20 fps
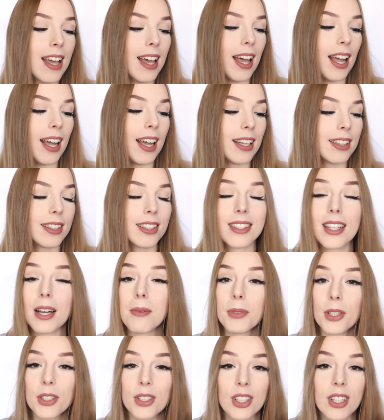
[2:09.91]
and that I'm
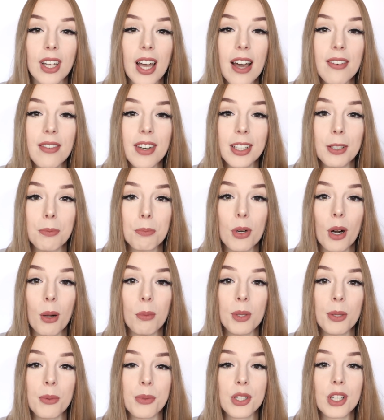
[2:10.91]
not gonna have any
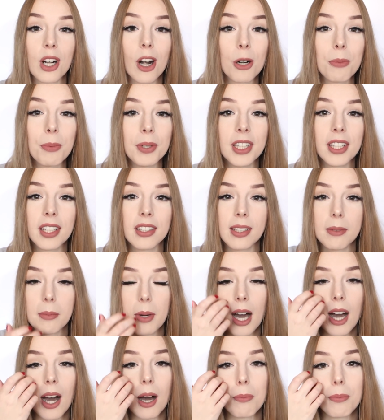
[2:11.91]
problems sharpening them
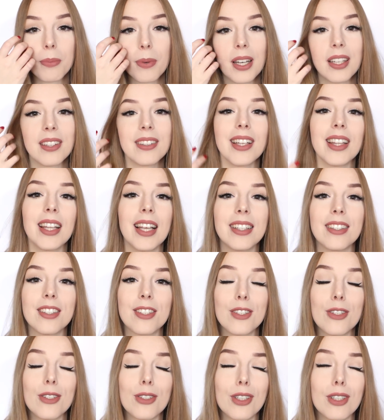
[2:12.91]
up and the lead
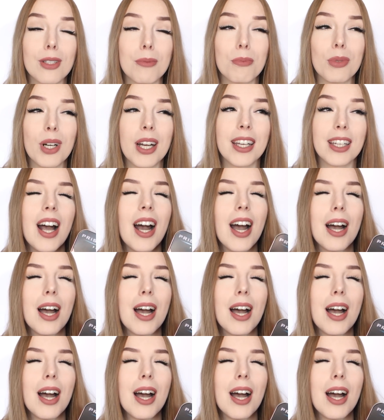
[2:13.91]
is not gonna break.